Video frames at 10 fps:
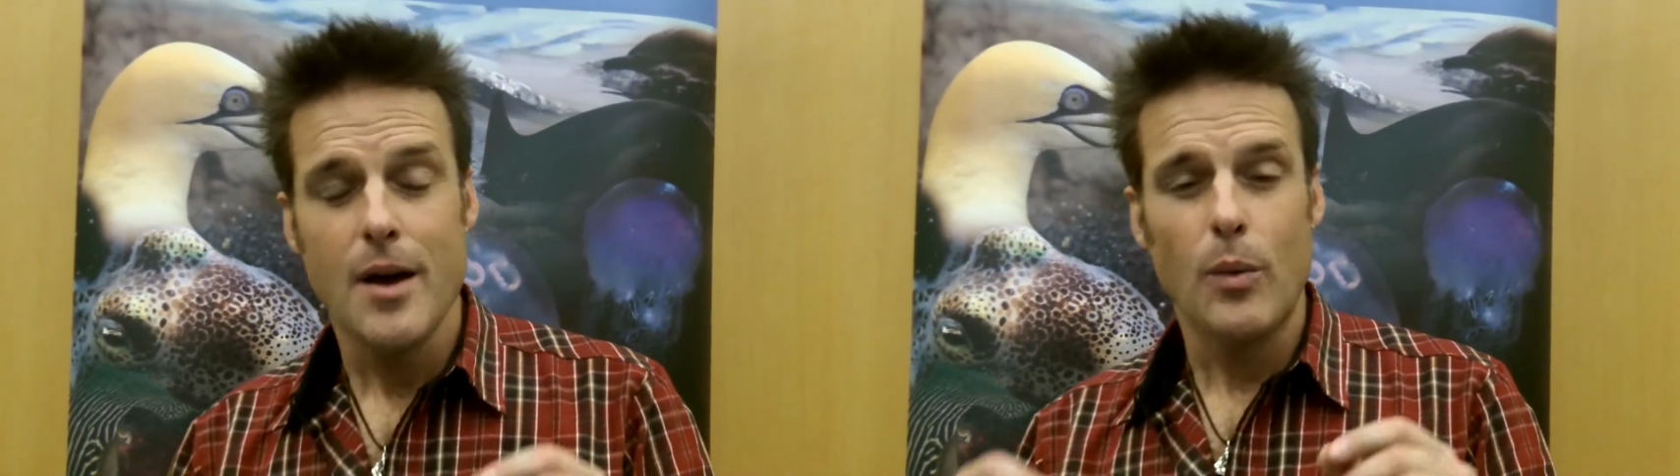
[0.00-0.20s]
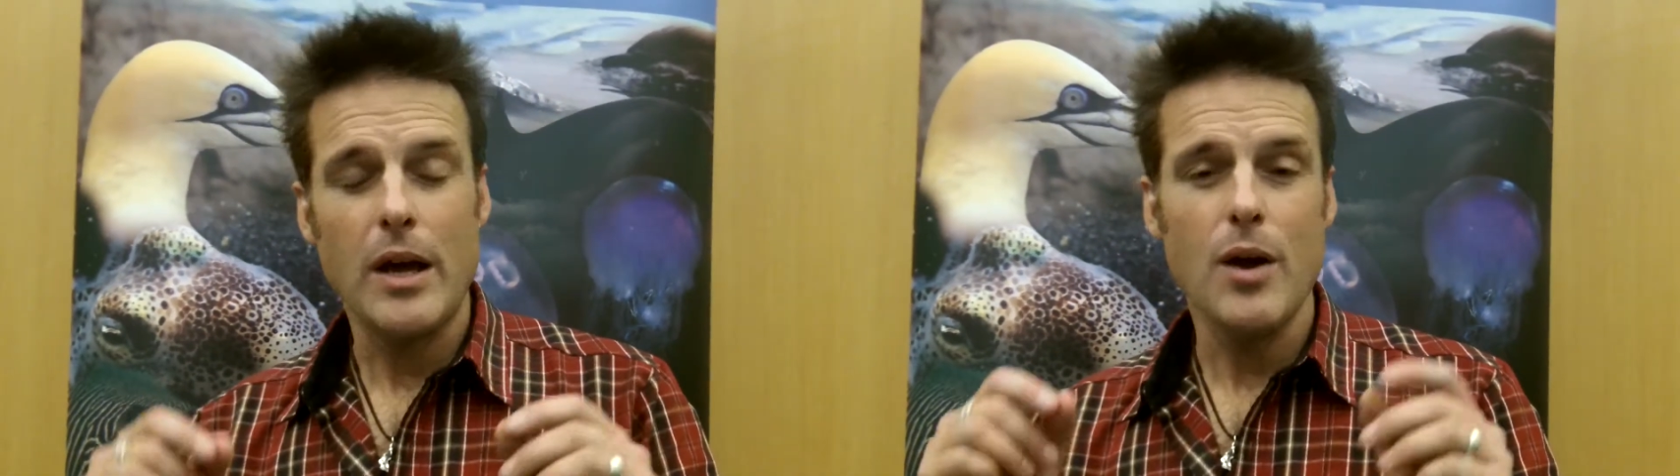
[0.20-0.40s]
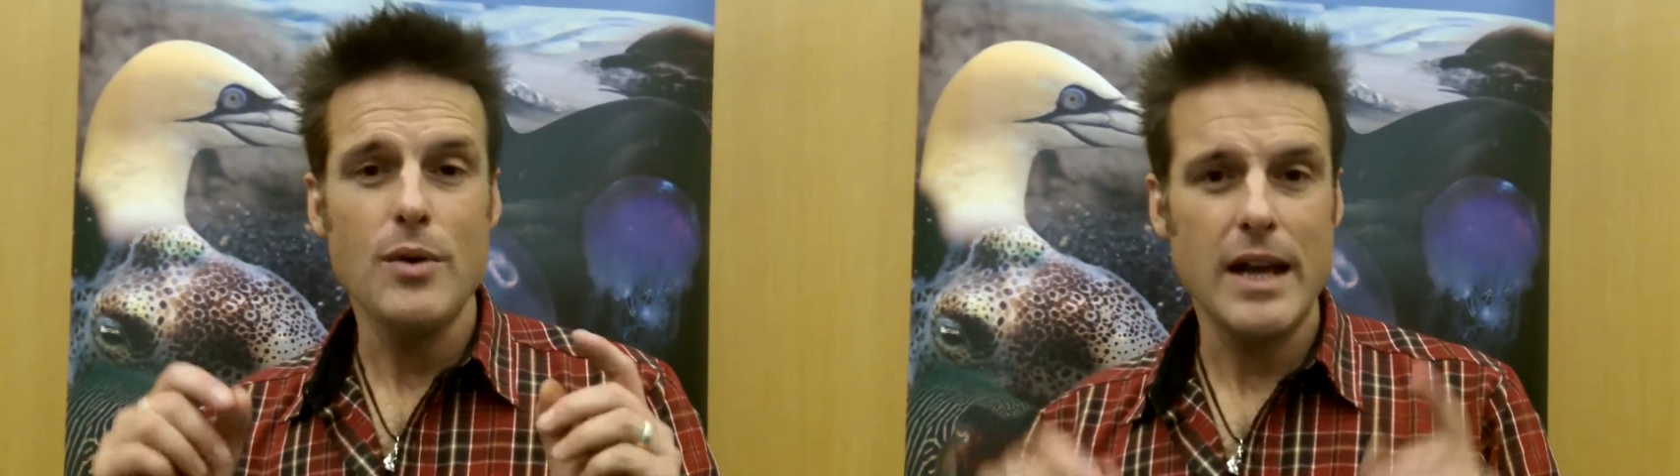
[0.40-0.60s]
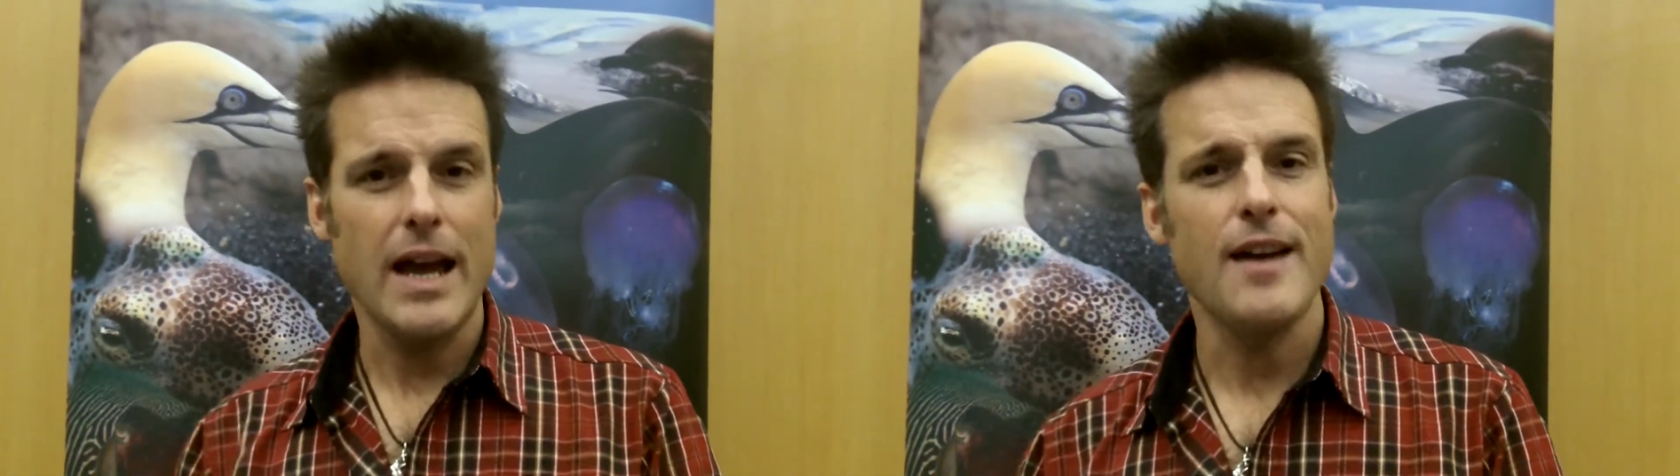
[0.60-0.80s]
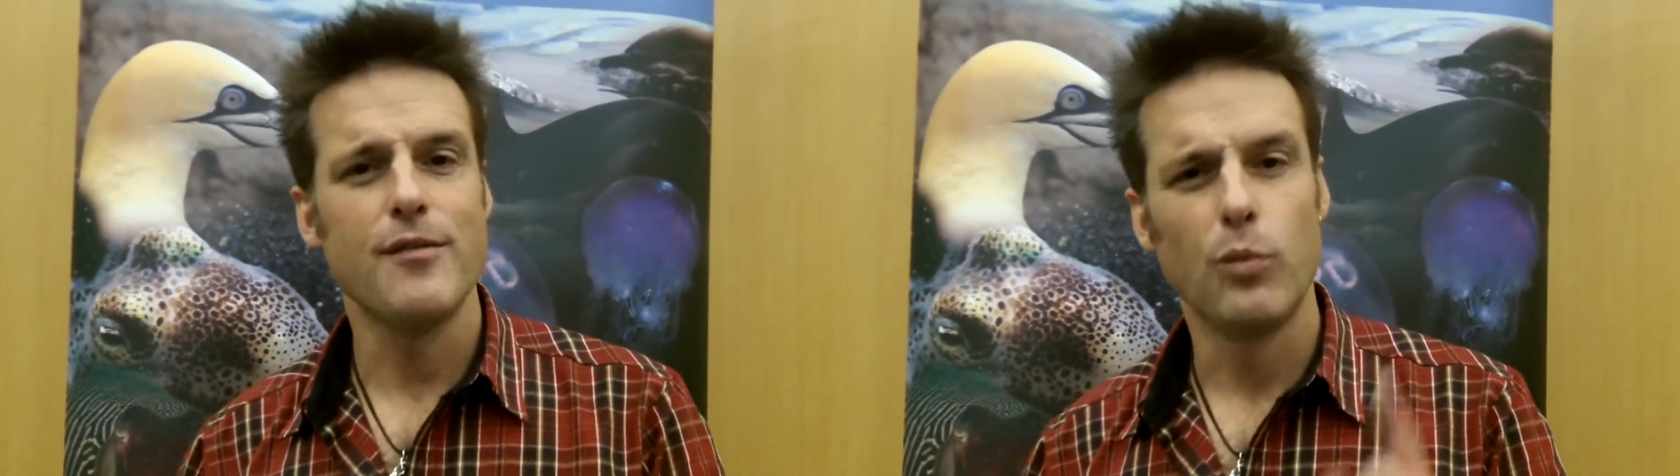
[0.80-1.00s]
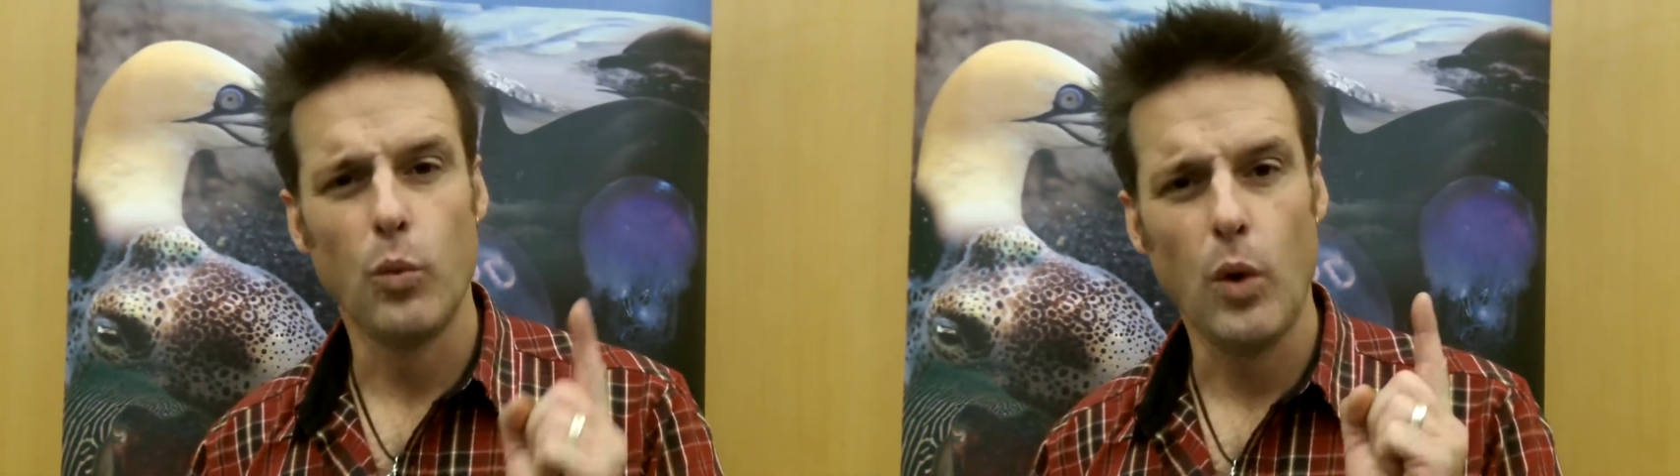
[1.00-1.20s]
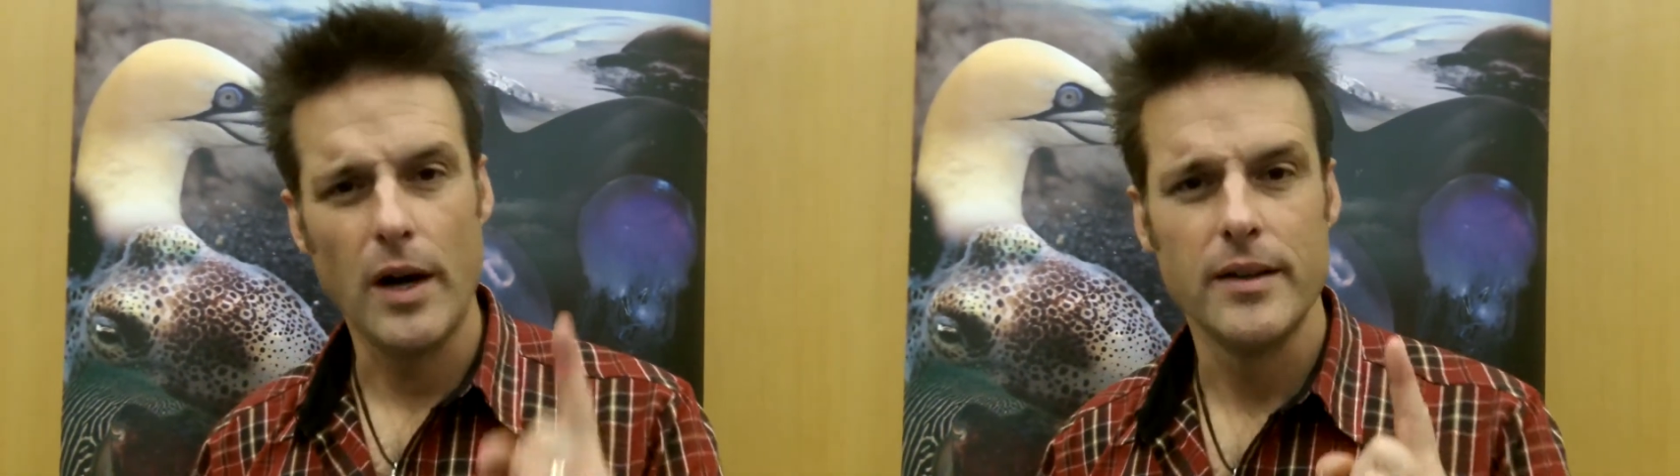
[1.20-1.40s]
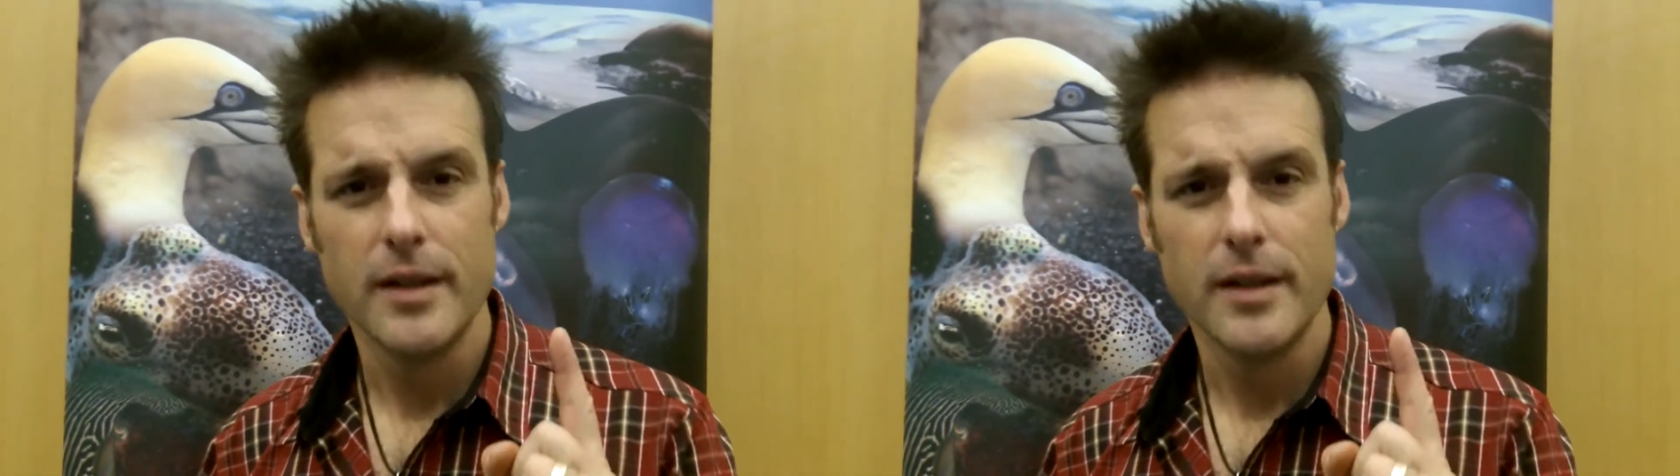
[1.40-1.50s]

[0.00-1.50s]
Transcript: We only have one